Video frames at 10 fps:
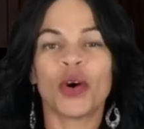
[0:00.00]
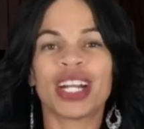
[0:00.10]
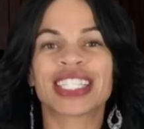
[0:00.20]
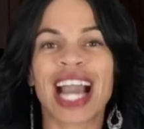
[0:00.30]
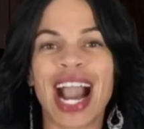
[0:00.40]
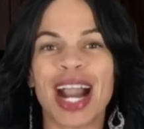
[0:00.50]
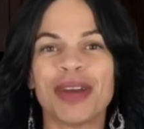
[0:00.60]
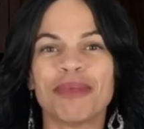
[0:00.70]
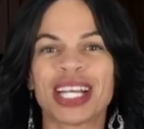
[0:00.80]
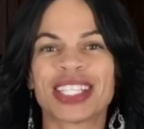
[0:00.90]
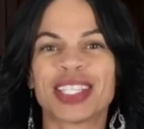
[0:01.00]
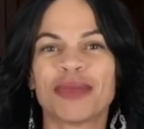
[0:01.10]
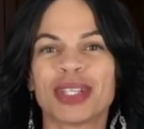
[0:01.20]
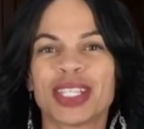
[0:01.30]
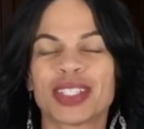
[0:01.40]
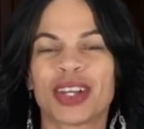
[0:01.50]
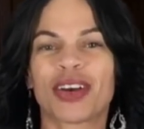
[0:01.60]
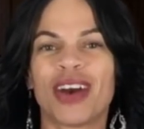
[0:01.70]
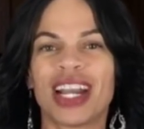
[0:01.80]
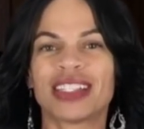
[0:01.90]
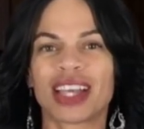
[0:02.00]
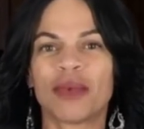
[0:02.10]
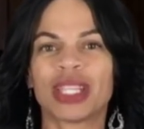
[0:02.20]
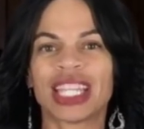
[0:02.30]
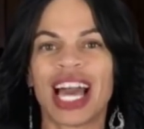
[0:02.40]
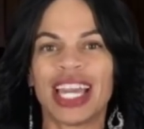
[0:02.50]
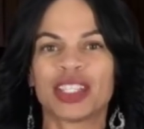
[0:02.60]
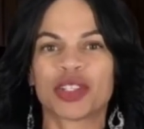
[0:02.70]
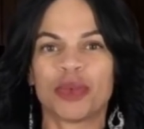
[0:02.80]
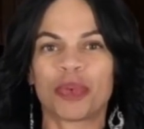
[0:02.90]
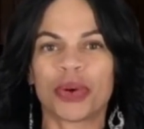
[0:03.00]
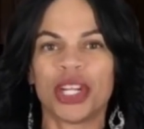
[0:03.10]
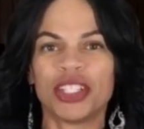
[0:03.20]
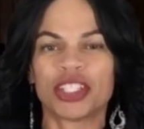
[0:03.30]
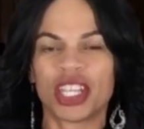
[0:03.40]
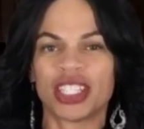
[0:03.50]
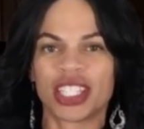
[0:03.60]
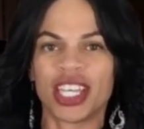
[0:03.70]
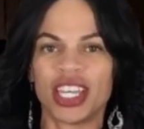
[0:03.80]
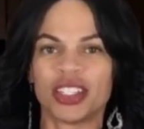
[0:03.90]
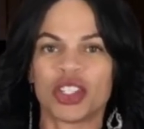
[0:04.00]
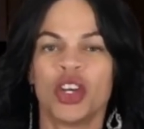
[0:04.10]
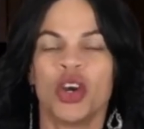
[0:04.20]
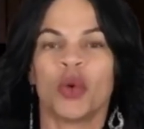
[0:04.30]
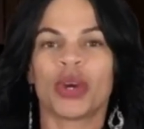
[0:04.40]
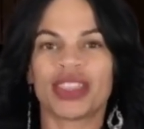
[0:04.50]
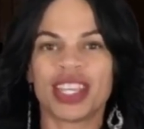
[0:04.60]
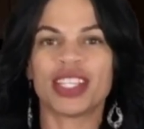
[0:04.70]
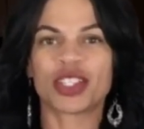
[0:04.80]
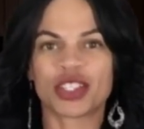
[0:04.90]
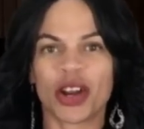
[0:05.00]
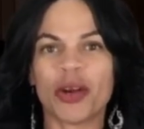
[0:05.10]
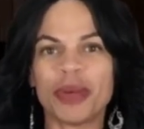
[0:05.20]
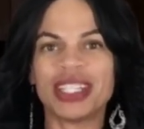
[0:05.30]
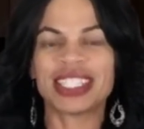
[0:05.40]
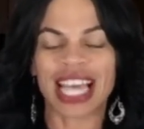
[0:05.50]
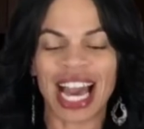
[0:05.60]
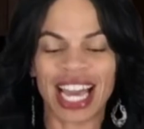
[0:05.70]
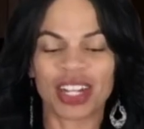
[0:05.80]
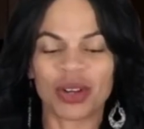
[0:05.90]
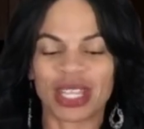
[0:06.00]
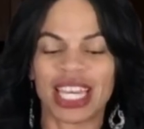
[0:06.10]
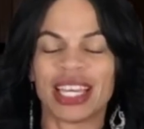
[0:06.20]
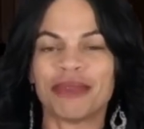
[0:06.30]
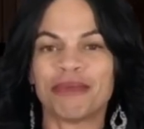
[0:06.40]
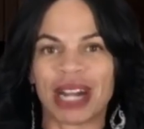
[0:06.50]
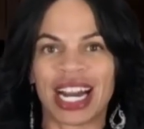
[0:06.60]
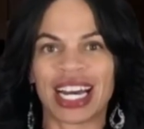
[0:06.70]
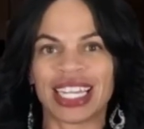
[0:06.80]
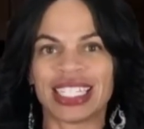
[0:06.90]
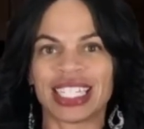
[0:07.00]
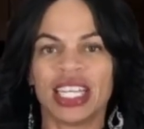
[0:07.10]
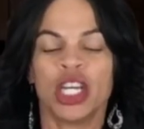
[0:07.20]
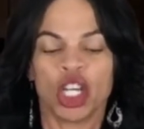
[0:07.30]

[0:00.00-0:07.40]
For a time, my siblings in Christ, I would like to preach and teach with this sermon title in mind